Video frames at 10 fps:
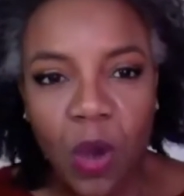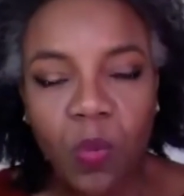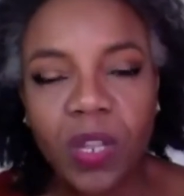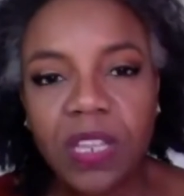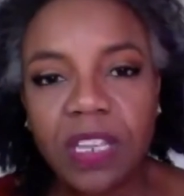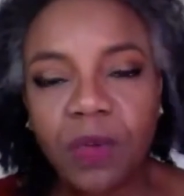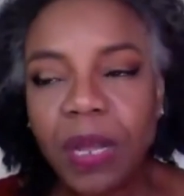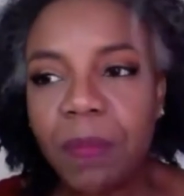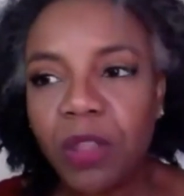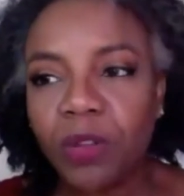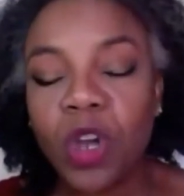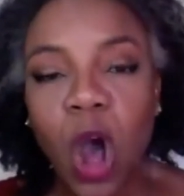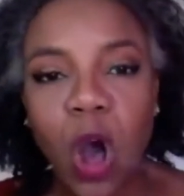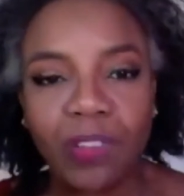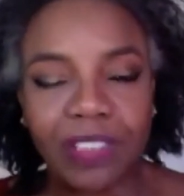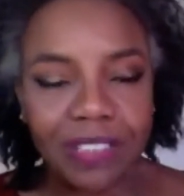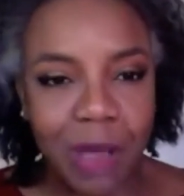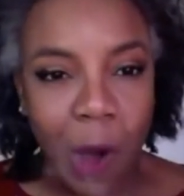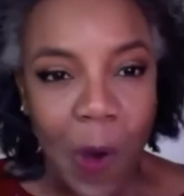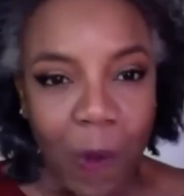when the great mother calls us
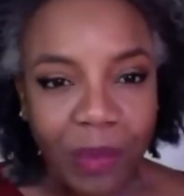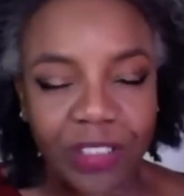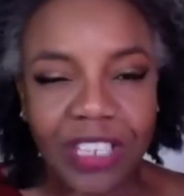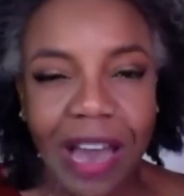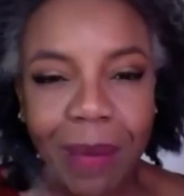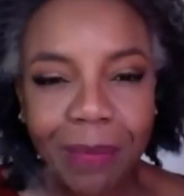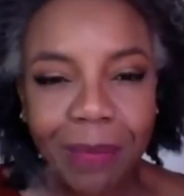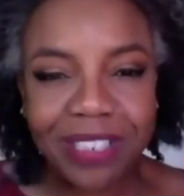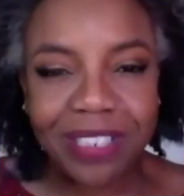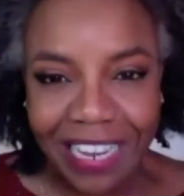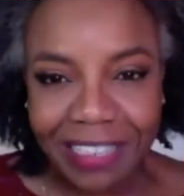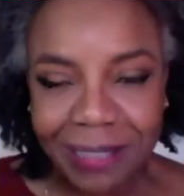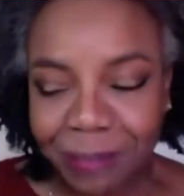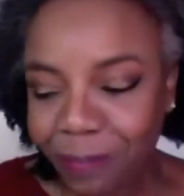home and she comes to get us,